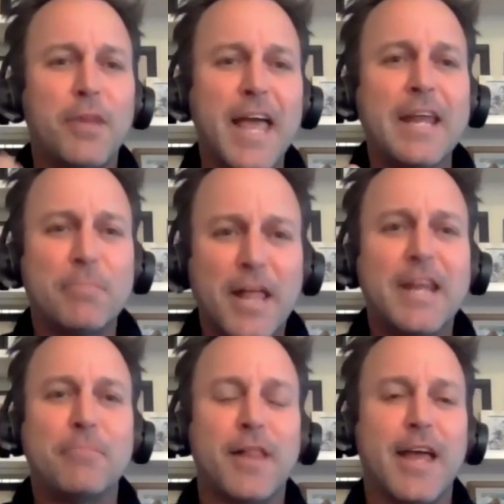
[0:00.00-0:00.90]

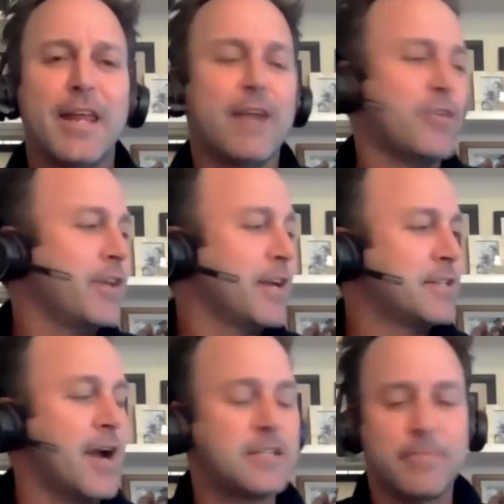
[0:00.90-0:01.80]
Planning. Everything I
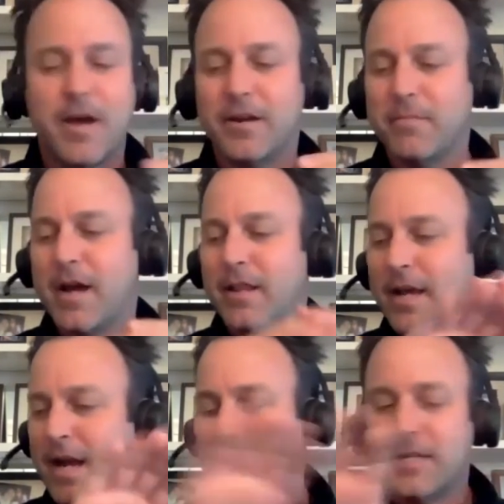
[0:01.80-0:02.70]
talked about in my
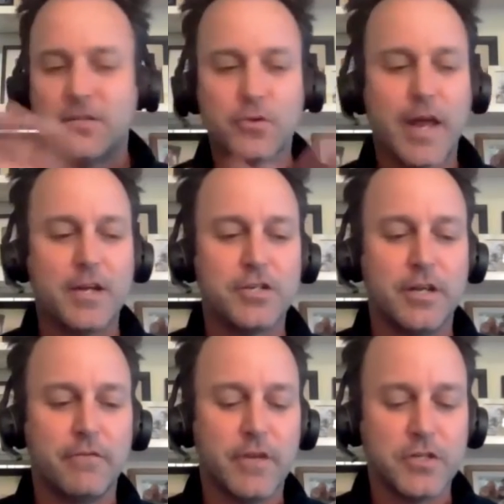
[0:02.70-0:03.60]
IT
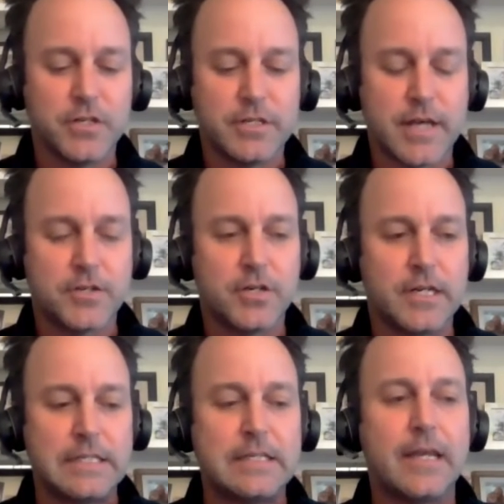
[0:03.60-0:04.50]
strategy and vision session,
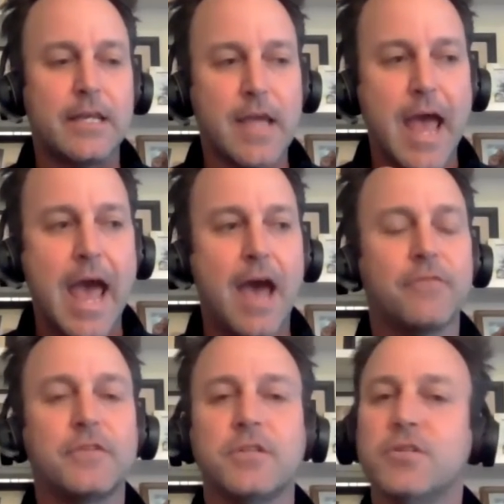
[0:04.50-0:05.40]
it's like you
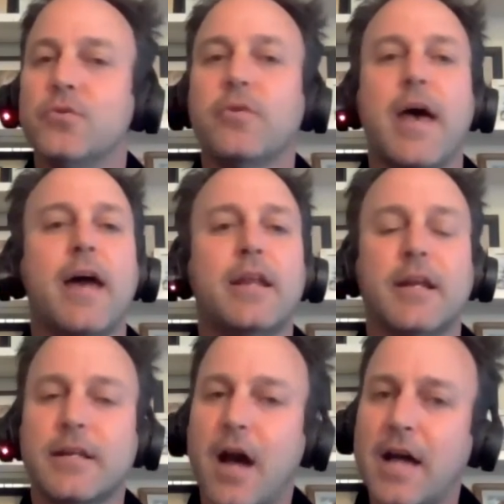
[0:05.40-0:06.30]
have to do that, and
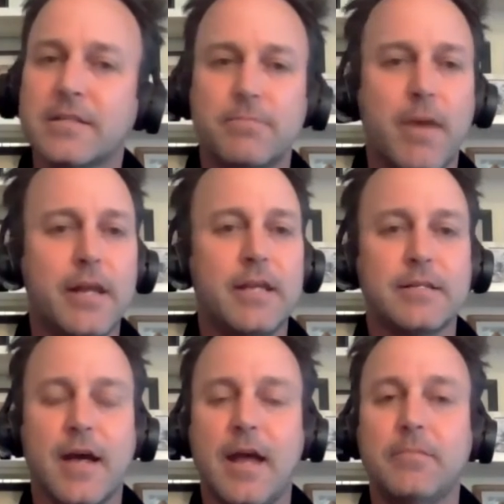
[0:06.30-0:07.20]
it costs money
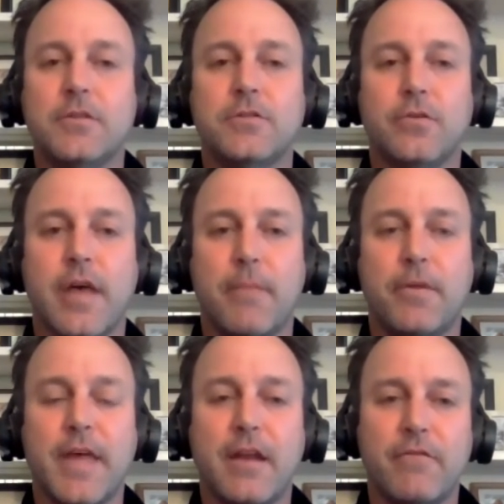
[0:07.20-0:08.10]
and time to do that,
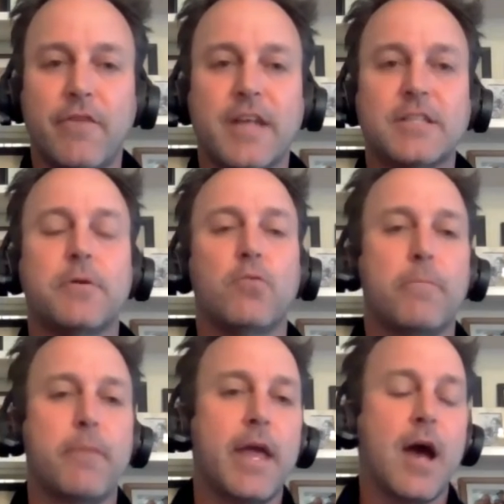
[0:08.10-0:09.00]
but that investment
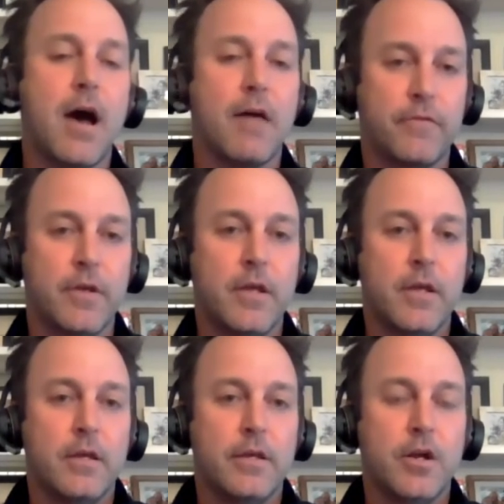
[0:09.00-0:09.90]
will pay off,
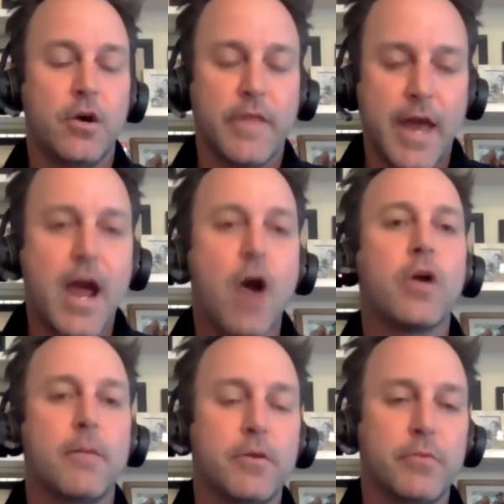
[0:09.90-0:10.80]
in that
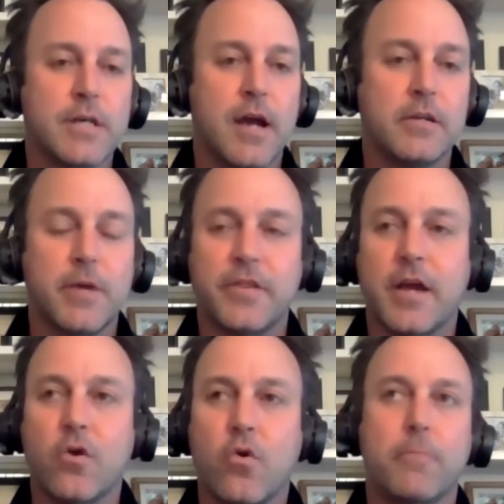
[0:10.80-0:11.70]
outcome that we talked about,
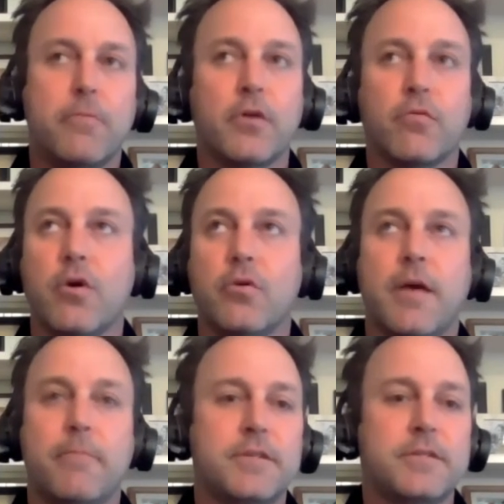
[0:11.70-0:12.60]
that corporate growth,
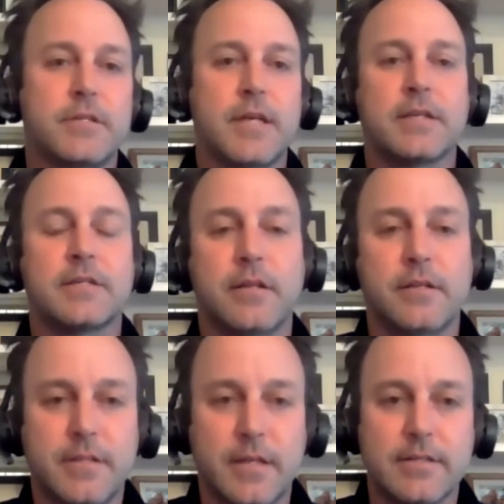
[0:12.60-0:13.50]
that business
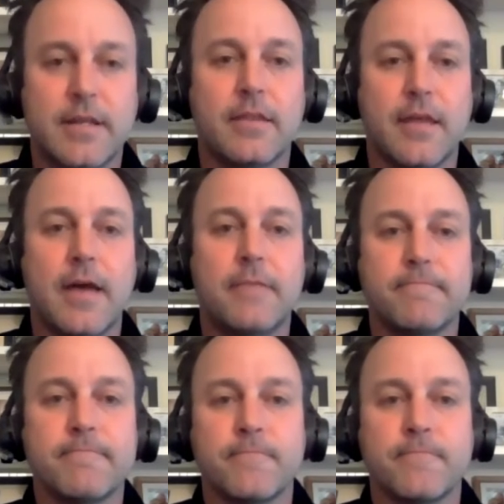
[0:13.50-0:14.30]
excellence, things like that.